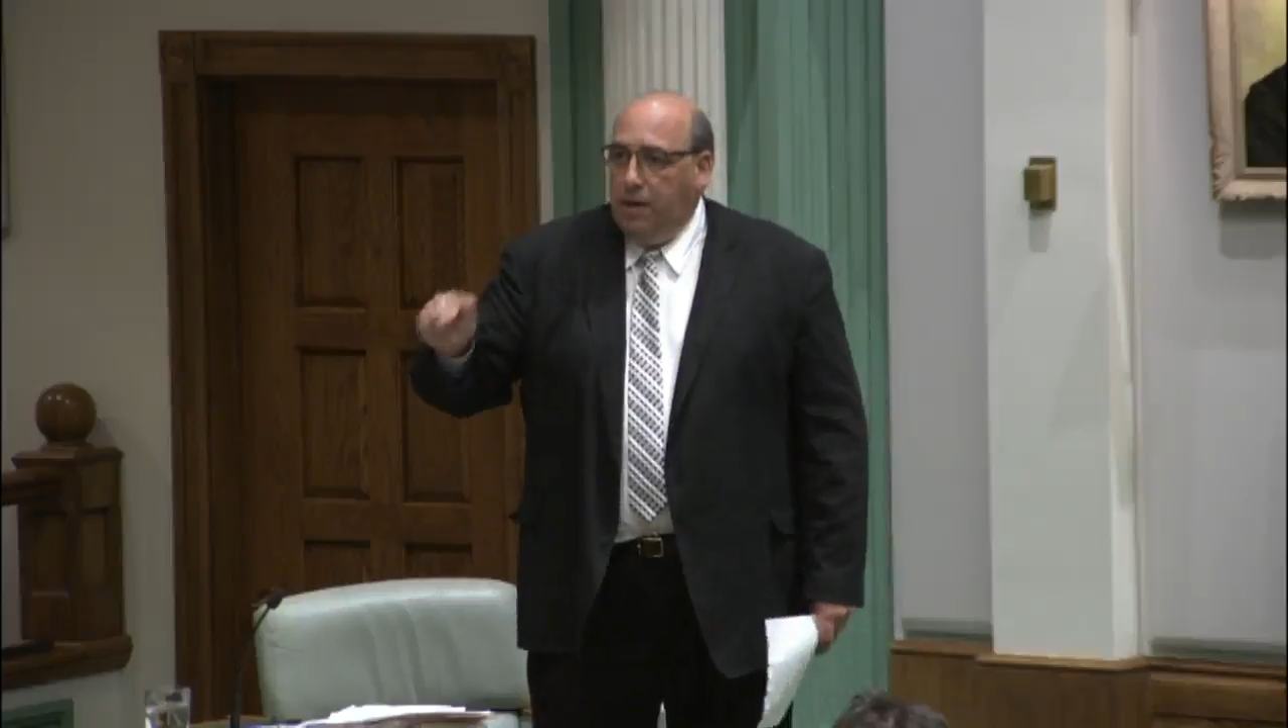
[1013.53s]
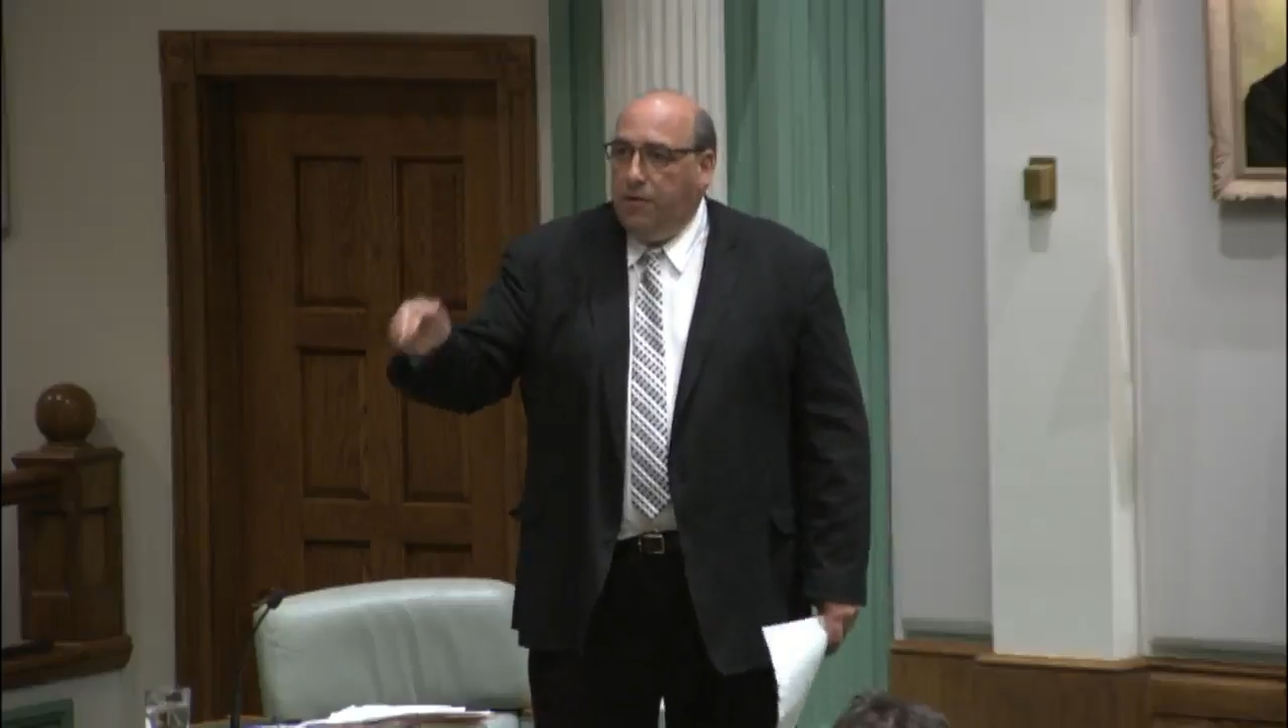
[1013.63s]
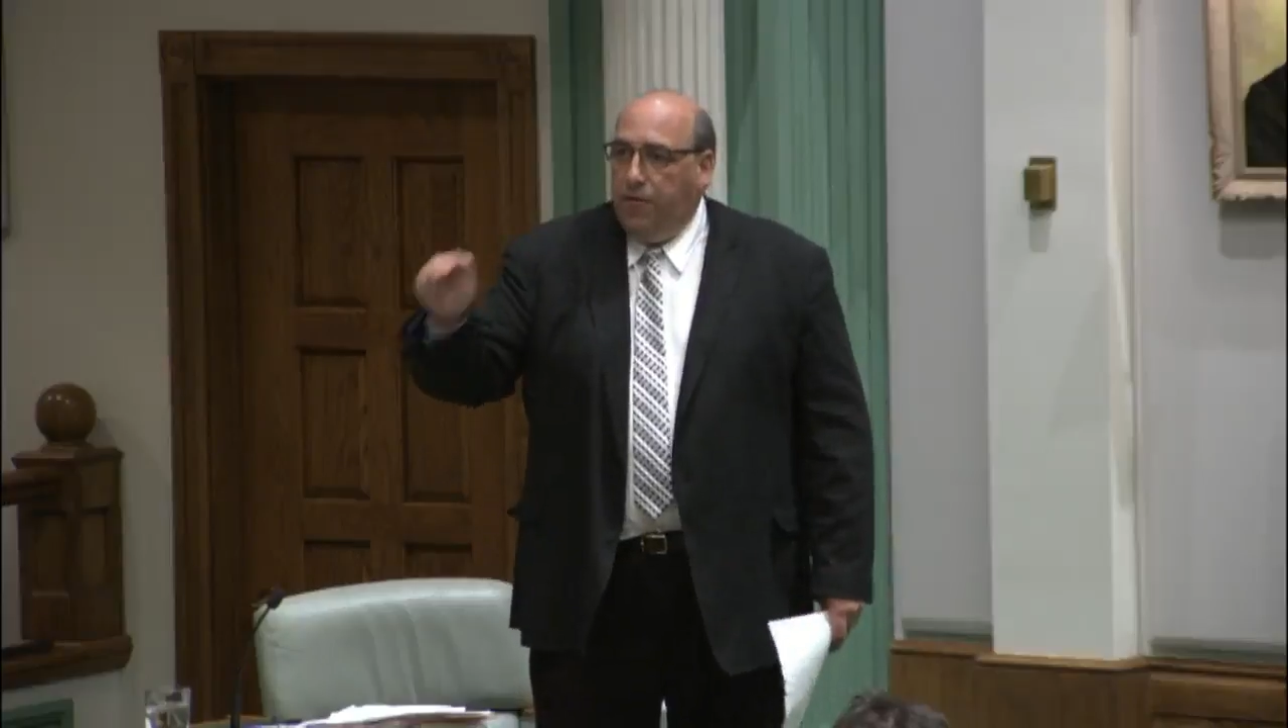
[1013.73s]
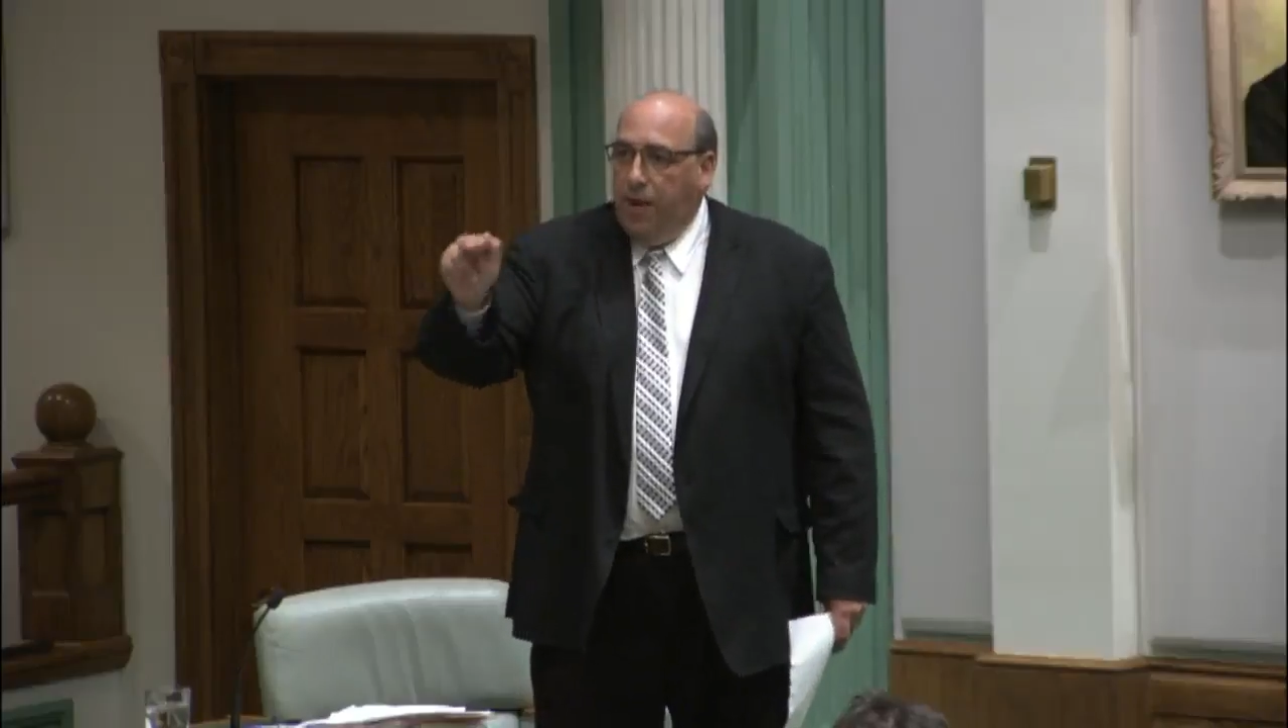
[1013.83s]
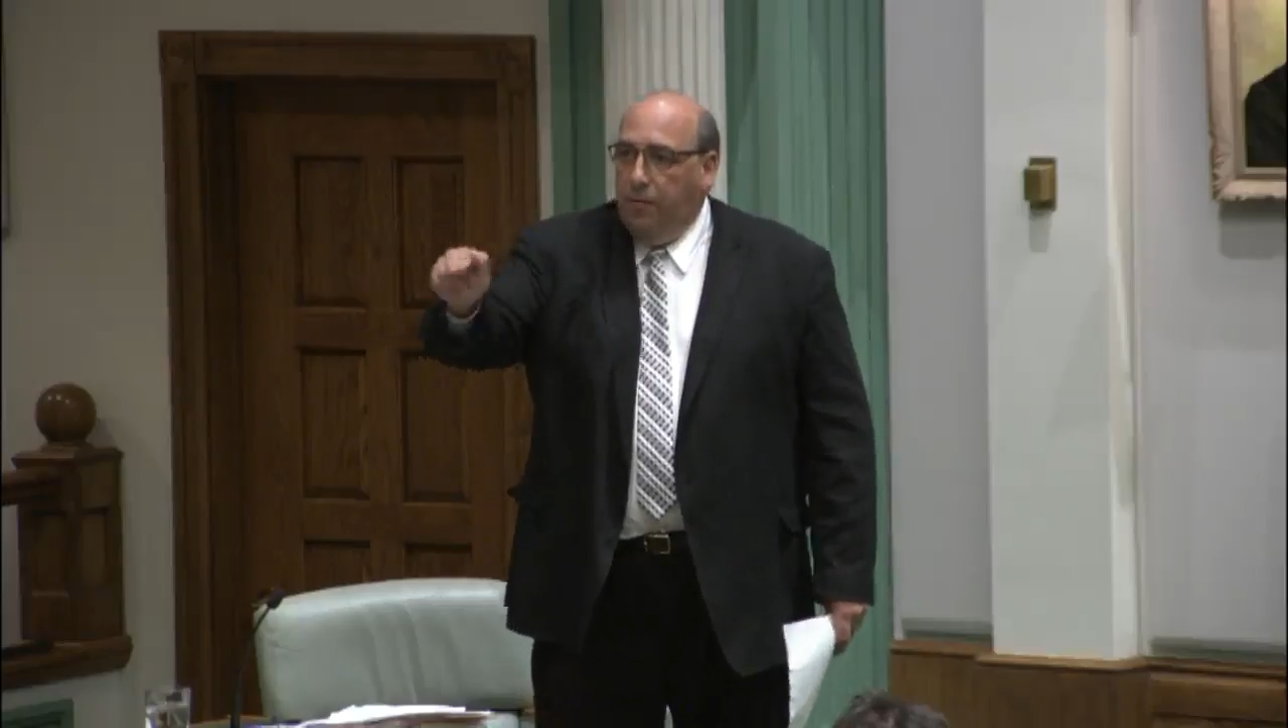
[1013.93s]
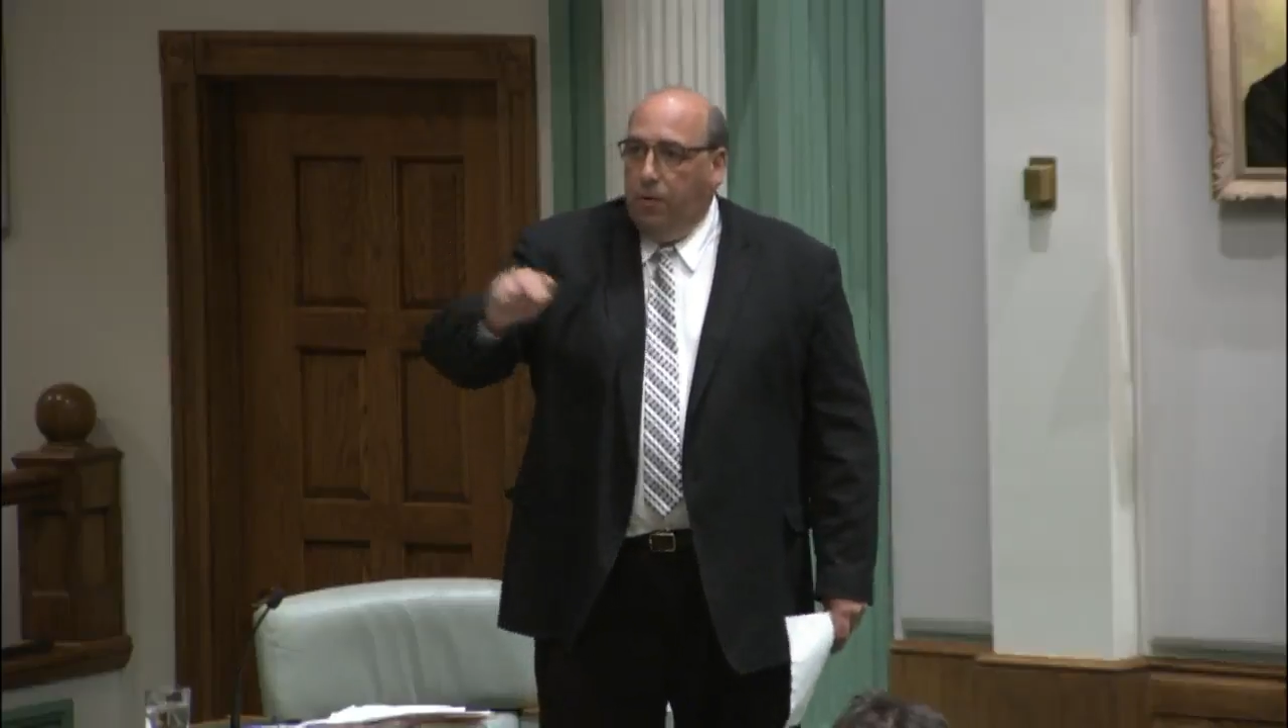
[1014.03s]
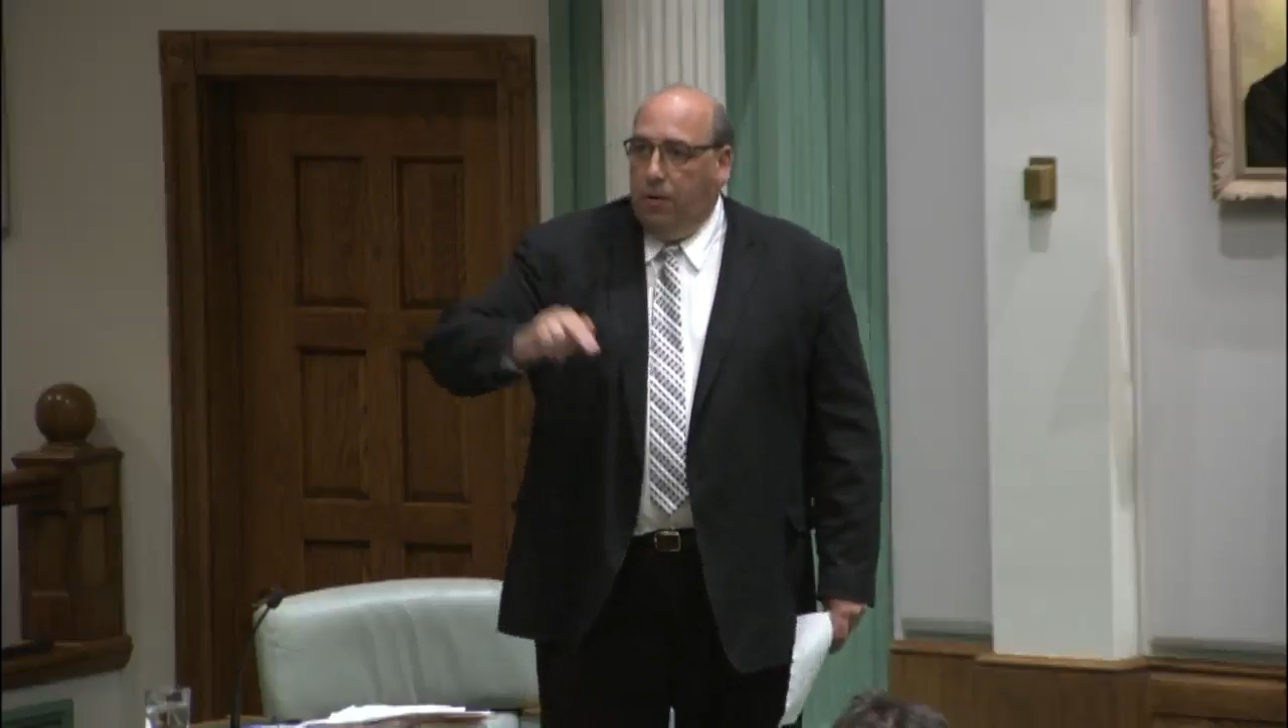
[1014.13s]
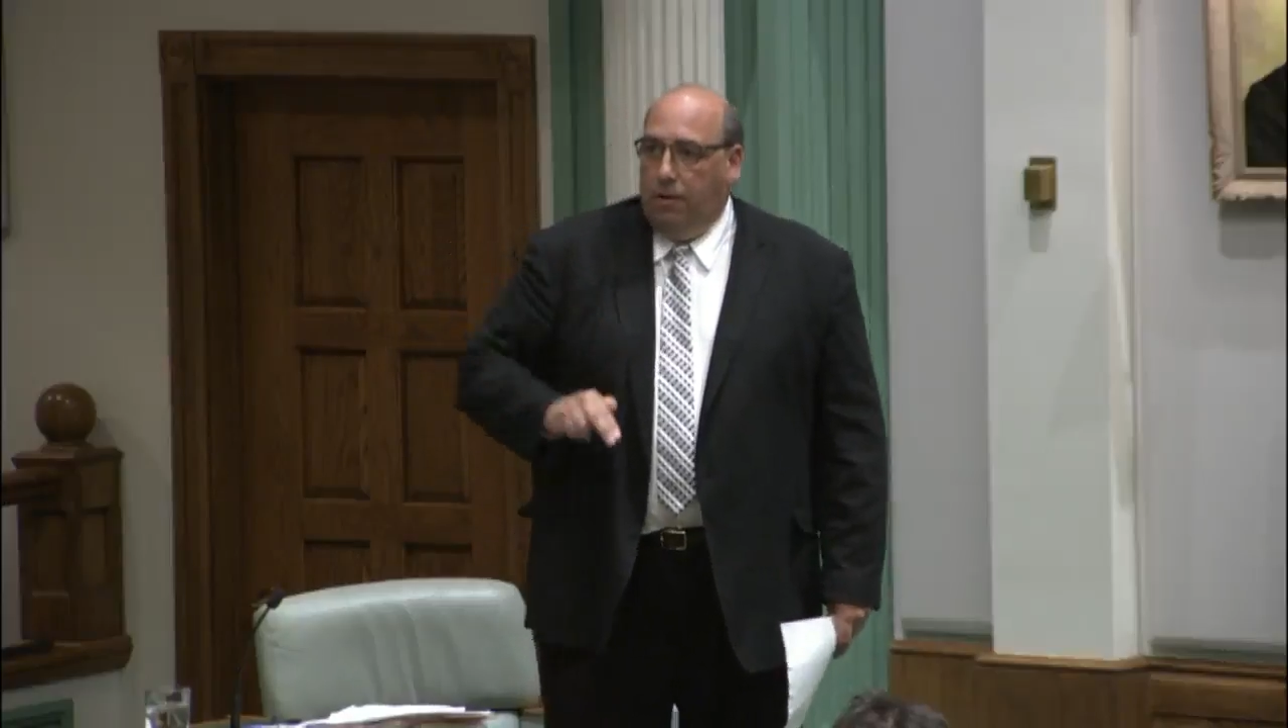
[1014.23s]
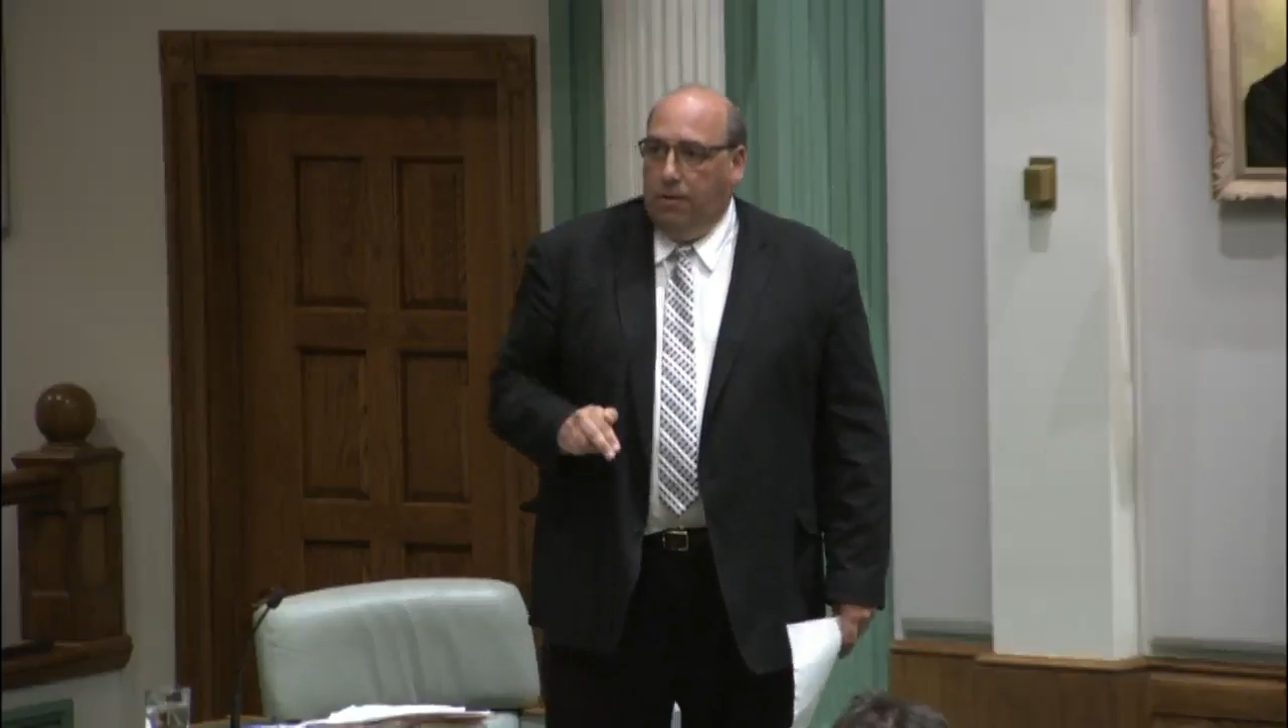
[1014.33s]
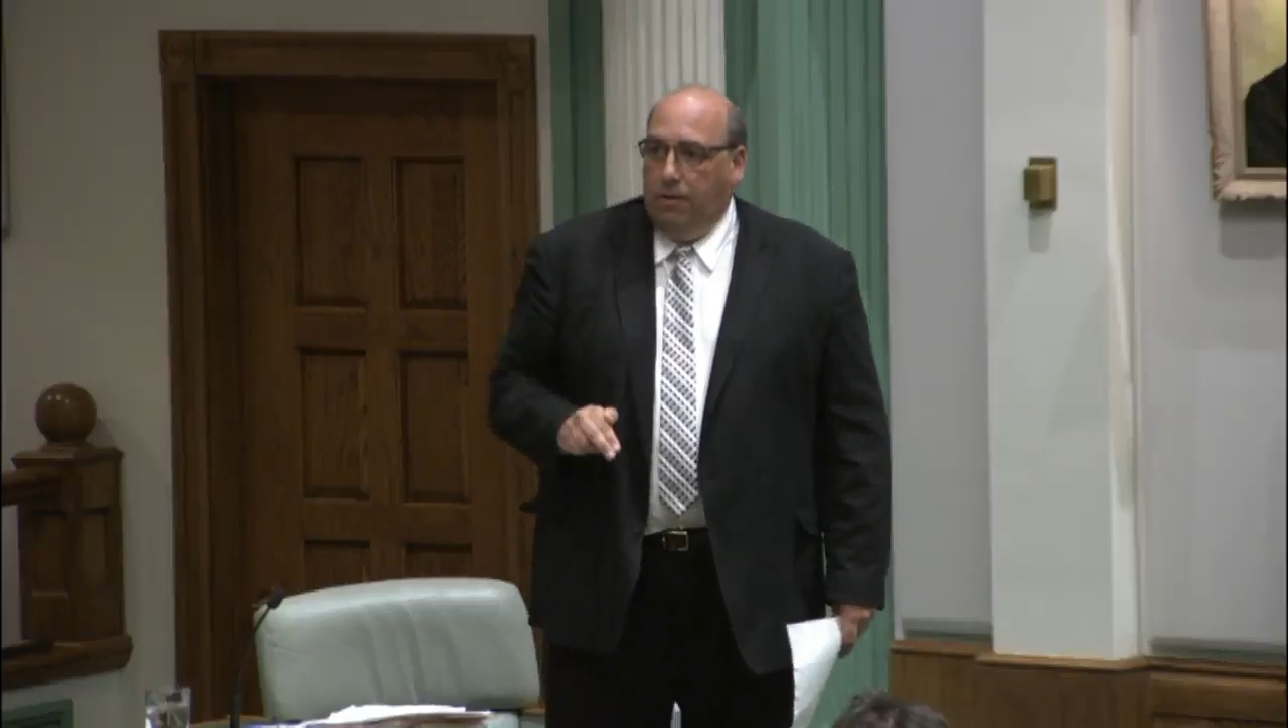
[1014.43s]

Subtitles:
is federal